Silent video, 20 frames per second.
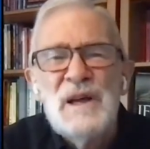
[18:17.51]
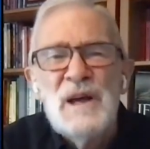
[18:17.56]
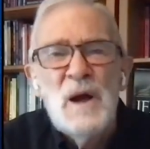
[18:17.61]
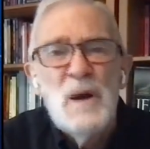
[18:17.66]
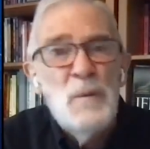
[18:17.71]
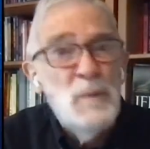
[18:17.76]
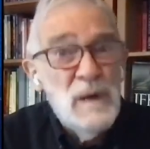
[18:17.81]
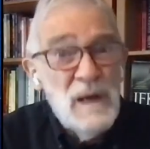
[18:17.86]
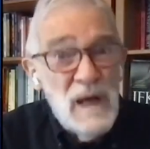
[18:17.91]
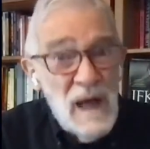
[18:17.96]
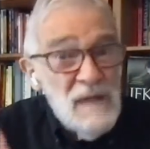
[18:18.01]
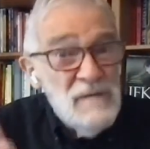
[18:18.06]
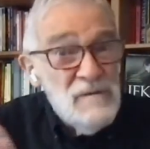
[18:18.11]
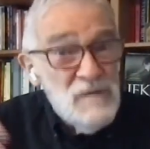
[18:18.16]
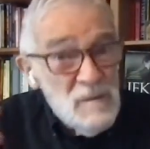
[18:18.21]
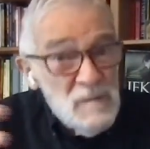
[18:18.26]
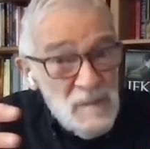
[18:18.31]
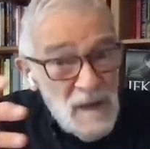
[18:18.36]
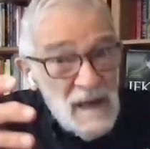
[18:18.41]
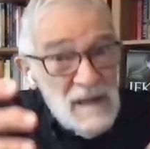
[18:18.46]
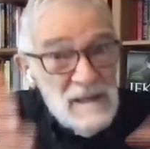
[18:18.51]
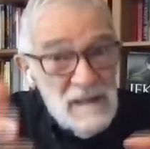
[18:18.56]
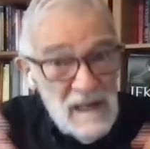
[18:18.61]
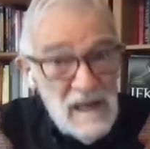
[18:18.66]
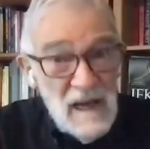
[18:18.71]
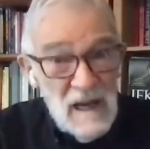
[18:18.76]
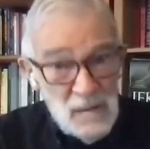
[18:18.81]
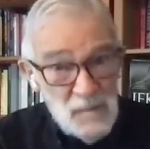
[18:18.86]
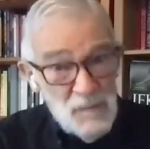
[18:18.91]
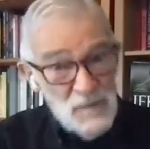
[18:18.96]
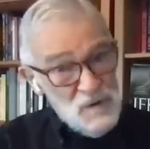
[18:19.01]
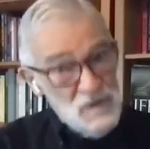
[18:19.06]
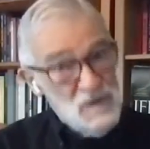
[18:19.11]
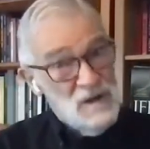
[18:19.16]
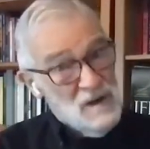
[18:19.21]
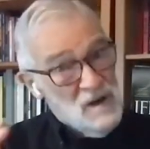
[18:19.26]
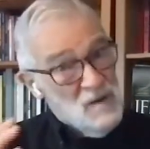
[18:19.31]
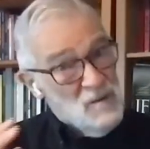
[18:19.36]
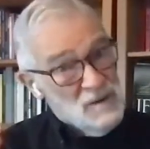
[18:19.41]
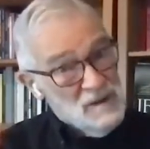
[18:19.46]
And we gave them
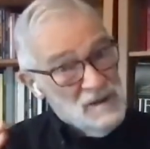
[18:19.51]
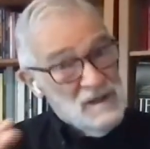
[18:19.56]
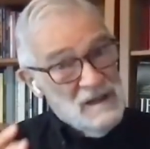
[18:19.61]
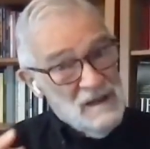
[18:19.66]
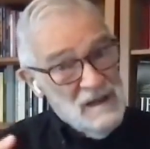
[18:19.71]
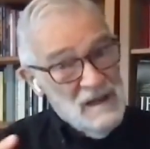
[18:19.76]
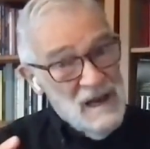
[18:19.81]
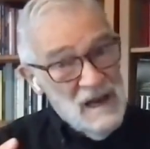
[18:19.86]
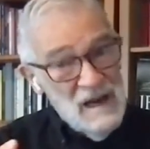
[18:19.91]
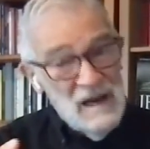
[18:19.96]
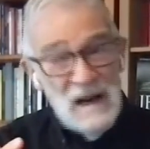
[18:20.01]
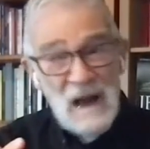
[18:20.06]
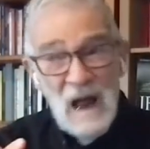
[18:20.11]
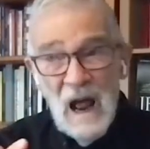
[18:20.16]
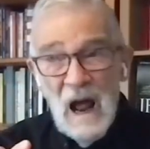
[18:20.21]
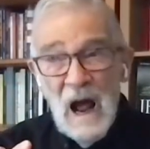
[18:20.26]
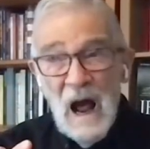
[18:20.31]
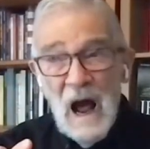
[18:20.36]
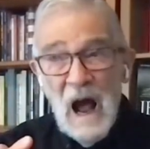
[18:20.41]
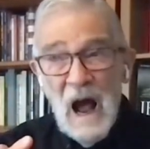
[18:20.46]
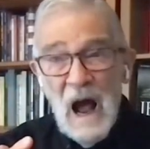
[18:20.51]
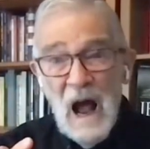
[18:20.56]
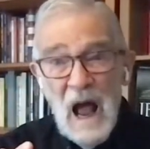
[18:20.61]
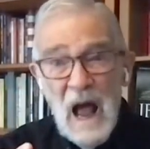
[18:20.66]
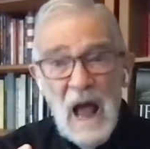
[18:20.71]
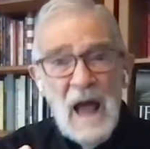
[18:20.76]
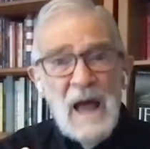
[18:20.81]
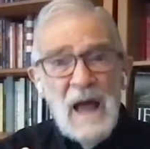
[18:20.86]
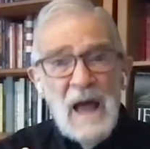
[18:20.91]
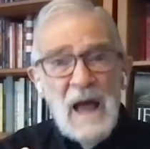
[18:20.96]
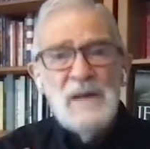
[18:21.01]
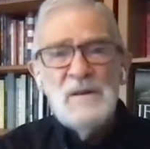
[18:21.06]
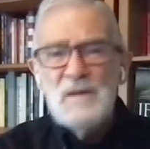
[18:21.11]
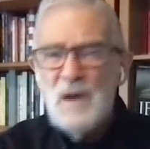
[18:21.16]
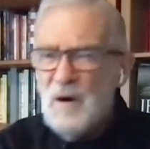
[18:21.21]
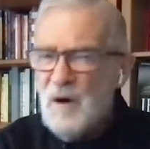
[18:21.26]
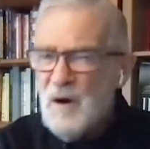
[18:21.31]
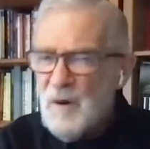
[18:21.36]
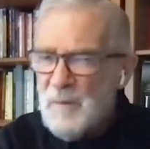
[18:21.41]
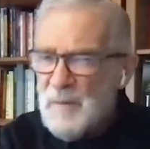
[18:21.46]
98% of what they need, and
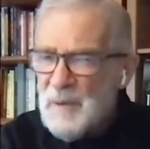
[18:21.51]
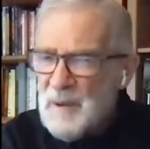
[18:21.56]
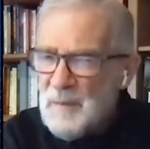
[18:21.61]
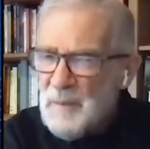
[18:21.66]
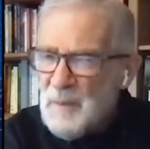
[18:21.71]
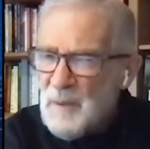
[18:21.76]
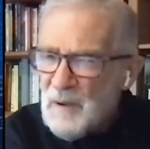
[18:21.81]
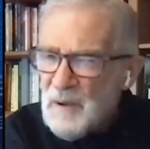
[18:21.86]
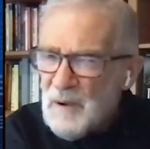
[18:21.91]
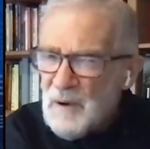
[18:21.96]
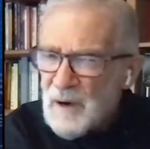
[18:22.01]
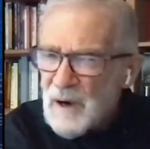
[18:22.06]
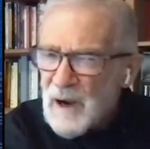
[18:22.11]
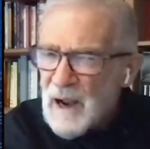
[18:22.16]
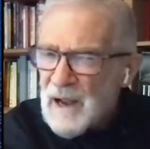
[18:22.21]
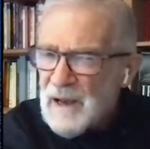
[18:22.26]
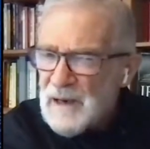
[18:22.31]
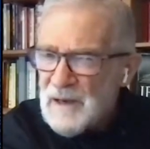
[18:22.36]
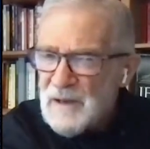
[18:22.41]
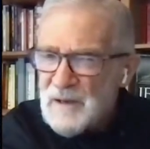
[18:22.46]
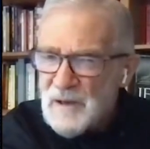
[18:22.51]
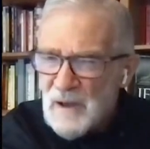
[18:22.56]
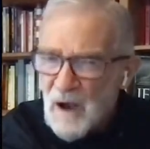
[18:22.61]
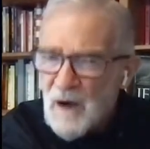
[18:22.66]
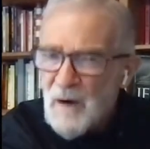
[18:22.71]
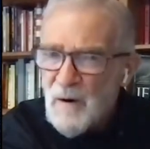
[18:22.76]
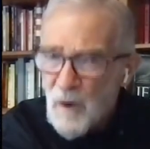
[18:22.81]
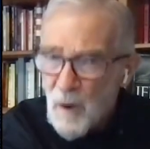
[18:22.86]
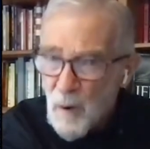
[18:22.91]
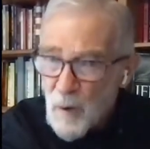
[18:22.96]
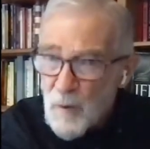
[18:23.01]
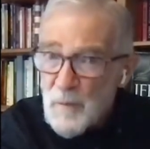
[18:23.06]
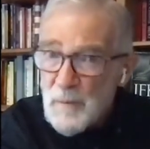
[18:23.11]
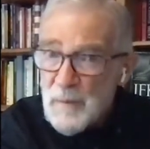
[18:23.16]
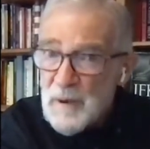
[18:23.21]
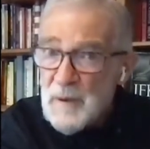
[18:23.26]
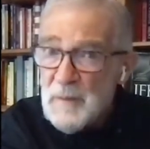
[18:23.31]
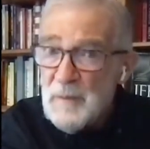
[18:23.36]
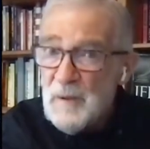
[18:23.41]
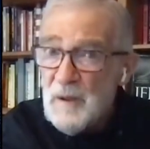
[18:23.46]
our people are our own
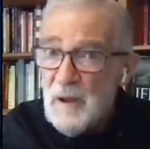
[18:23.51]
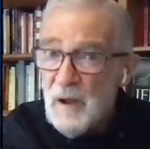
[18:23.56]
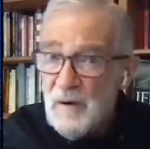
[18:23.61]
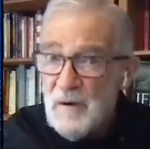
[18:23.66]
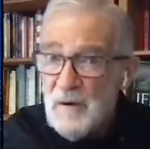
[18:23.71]
people, our